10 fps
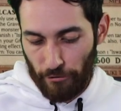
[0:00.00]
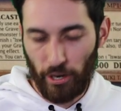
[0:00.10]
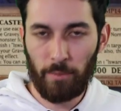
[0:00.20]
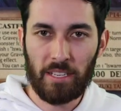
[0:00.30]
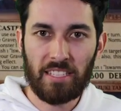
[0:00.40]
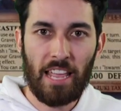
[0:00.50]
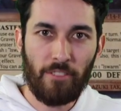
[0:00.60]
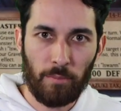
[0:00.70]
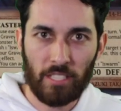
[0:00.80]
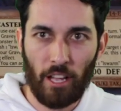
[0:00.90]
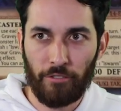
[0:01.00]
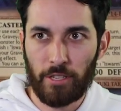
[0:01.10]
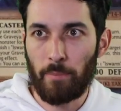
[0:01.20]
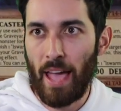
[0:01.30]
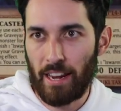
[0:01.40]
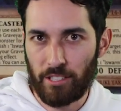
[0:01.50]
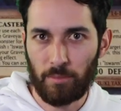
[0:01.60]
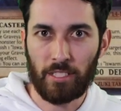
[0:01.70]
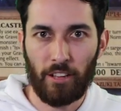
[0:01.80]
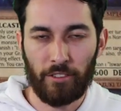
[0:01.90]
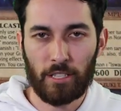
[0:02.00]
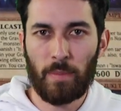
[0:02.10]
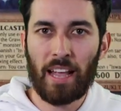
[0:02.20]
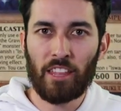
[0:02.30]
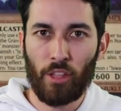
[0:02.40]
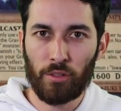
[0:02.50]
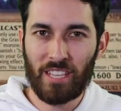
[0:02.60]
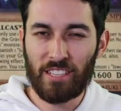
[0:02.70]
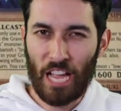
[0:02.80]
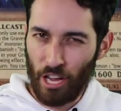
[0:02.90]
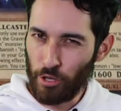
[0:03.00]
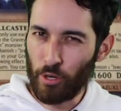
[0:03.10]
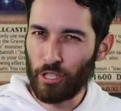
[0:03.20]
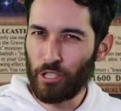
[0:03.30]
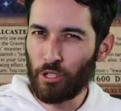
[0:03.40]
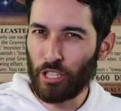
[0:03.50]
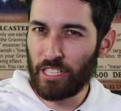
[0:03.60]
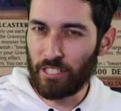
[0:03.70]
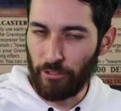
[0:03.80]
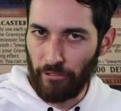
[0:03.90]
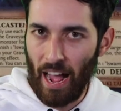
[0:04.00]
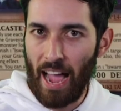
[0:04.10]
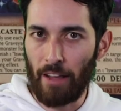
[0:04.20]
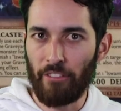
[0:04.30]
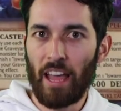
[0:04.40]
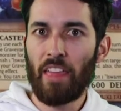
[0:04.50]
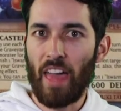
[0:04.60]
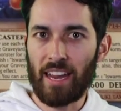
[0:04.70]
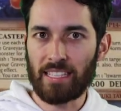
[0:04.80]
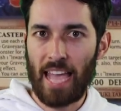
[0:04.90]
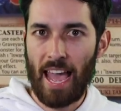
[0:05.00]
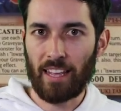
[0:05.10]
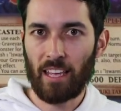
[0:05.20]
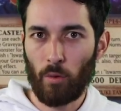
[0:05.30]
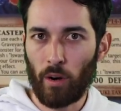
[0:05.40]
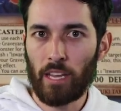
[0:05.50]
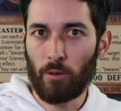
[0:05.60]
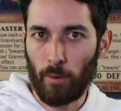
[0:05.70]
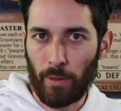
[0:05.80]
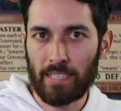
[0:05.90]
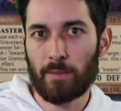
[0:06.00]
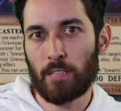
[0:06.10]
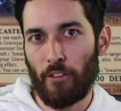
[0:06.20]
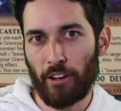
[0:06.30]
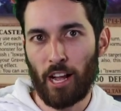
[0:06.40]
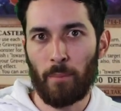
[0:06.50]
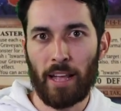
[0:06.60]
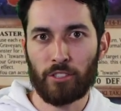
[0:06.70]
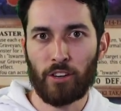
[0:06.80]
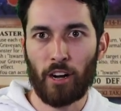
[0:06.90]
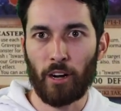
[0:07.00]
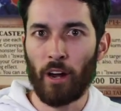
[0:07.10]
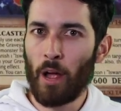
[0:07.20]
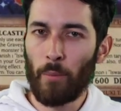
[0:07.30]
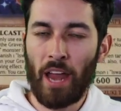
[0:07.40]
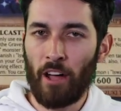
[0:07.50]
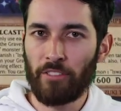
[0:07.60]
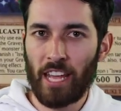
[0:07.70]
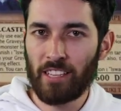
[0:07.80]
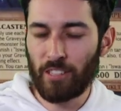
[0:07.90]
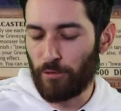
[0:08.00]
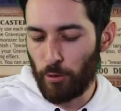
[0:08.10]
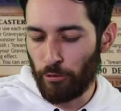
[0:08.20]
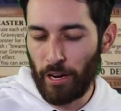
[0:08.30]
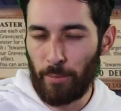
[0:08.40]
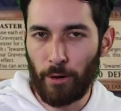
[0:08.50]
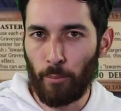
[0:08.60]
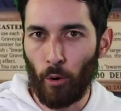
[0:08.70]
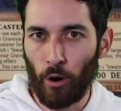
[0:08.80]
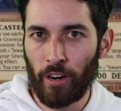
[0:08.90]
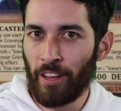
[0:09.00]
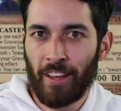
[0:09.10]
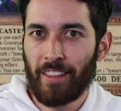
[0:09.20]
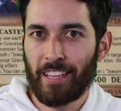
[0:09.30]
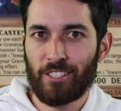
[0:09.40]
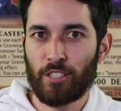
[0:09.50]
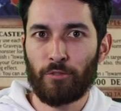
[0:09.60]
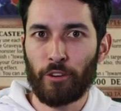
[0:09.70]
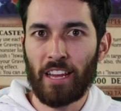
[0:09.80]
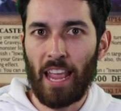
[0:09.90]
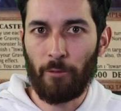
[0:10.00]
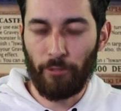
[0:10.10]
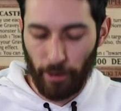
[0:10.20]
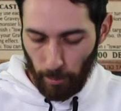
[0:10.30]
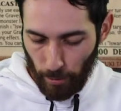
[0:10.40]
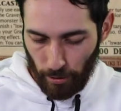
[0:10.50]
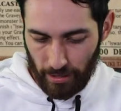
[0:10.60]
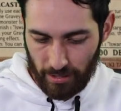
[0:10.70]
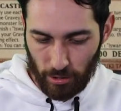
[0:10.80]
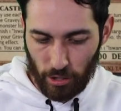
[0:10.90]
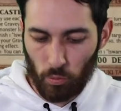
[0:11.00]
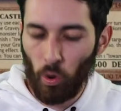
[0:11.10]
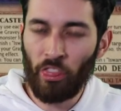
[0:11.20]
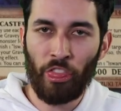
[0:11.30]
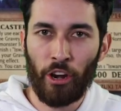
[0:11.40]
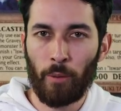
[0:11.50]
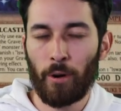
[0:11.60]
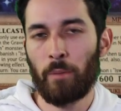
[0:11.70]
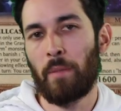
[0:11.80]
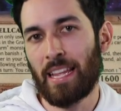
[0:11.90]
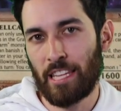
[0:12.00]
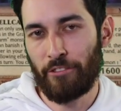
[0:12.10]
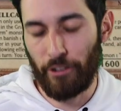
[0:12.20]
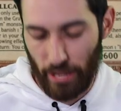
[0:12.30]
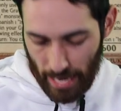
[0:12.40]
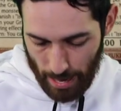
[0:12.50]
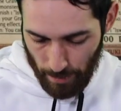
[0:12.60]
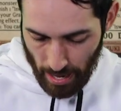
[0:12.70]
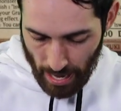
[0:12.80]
for him to save himself, to banish himself, because back in those days, you could usually survive that attack where he would replace himself and come back stronger. But nowadays, if you free up your board, that's just free game for your opponent. So just 1 Thunderbird mainly for the name.